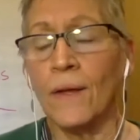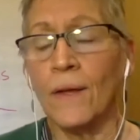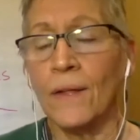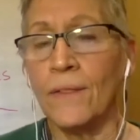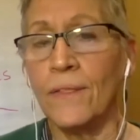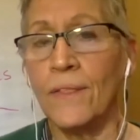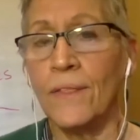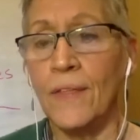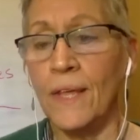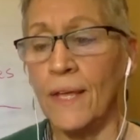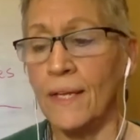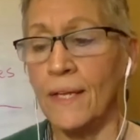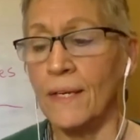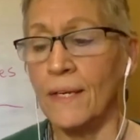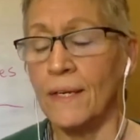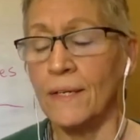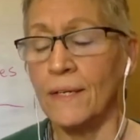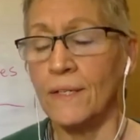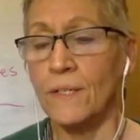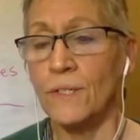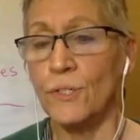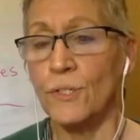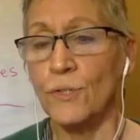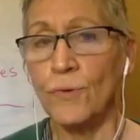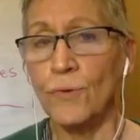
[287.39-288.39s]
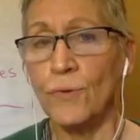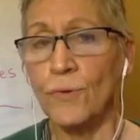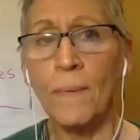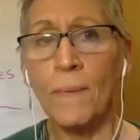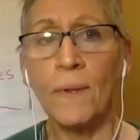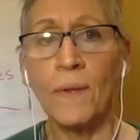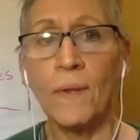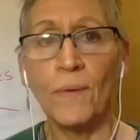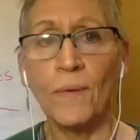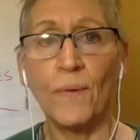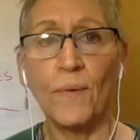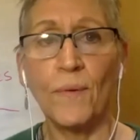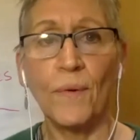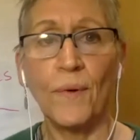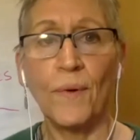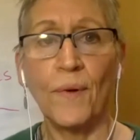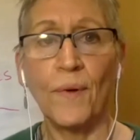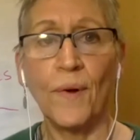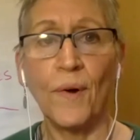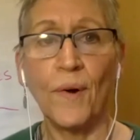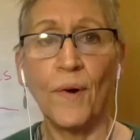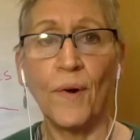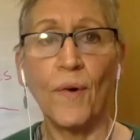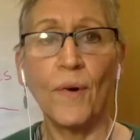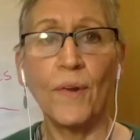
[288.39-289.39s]
The trouble
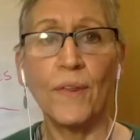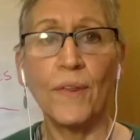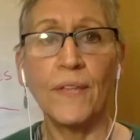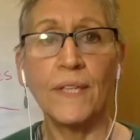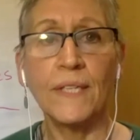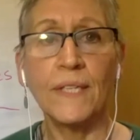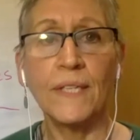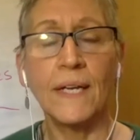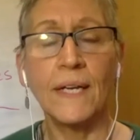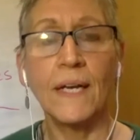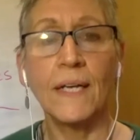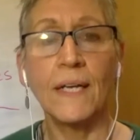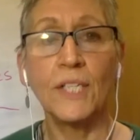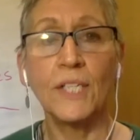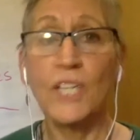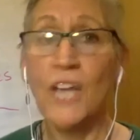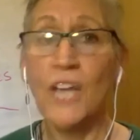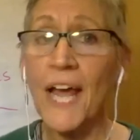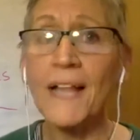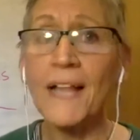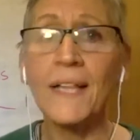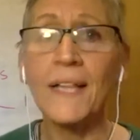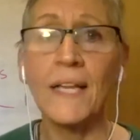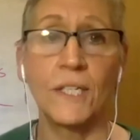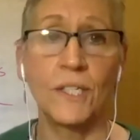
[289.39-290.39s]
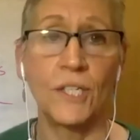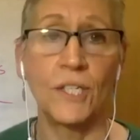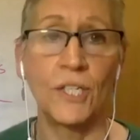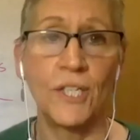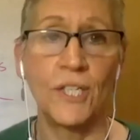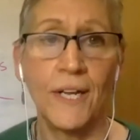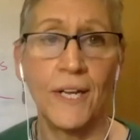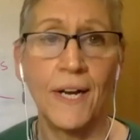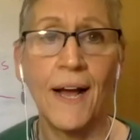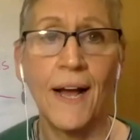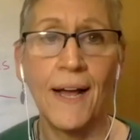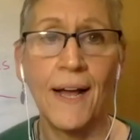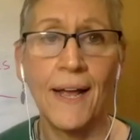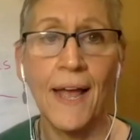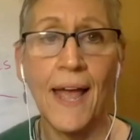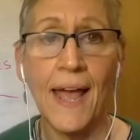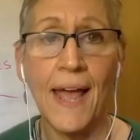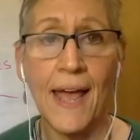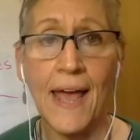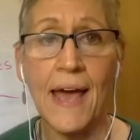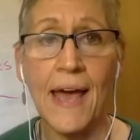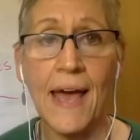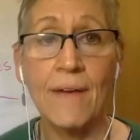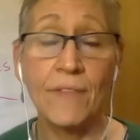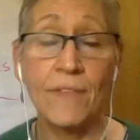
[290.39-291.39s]
or the challenge that I
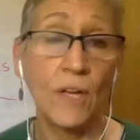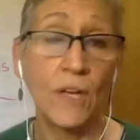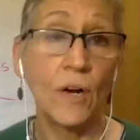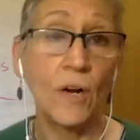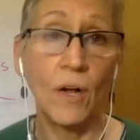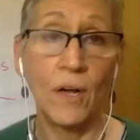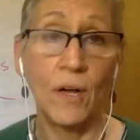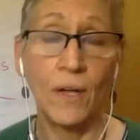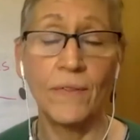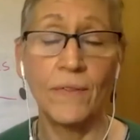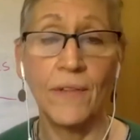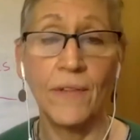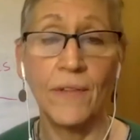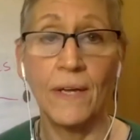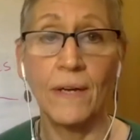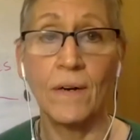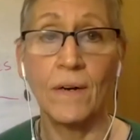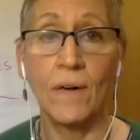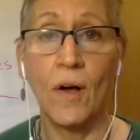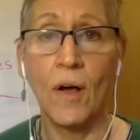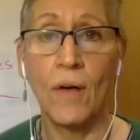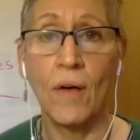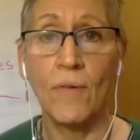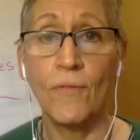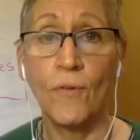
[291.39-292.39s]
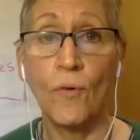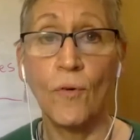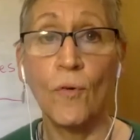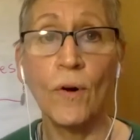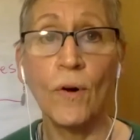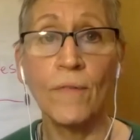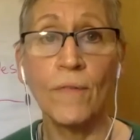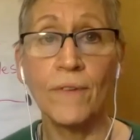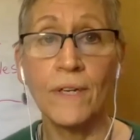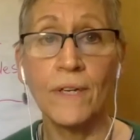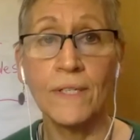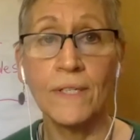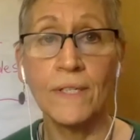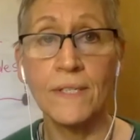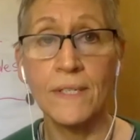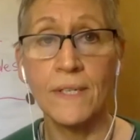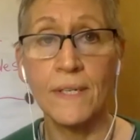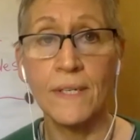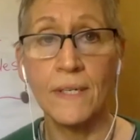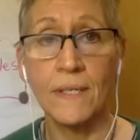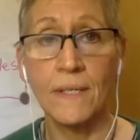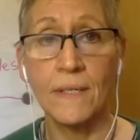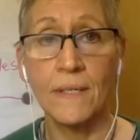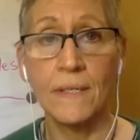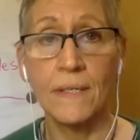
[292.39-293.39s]
have, that all four of us
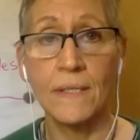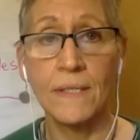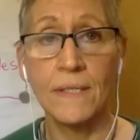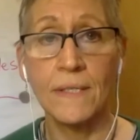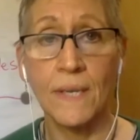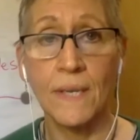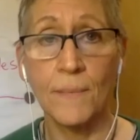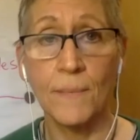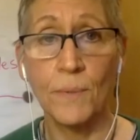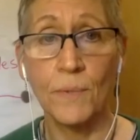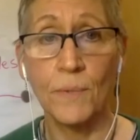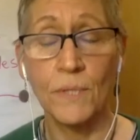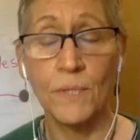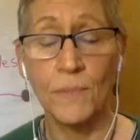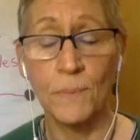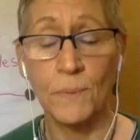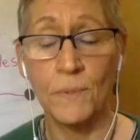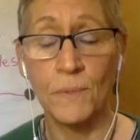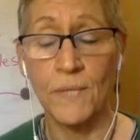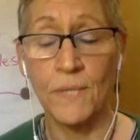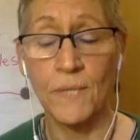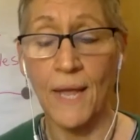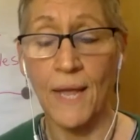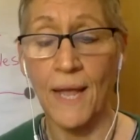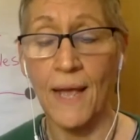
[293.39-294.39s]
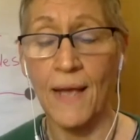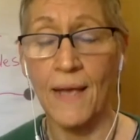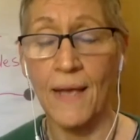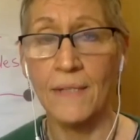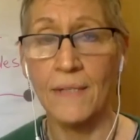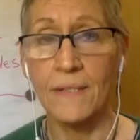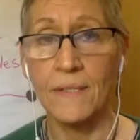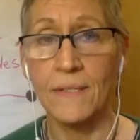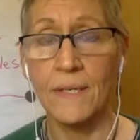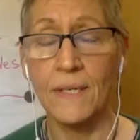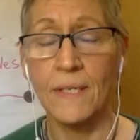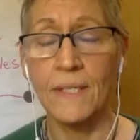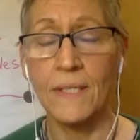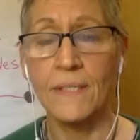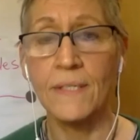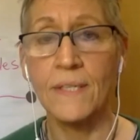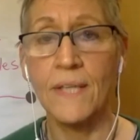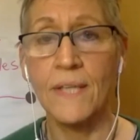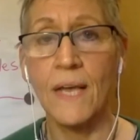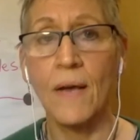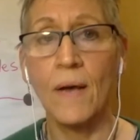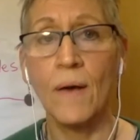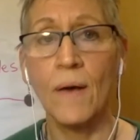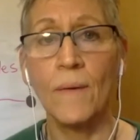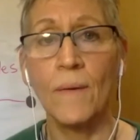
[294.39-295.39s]
in Inside Principles has, is
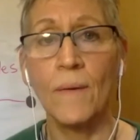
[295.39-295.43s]
that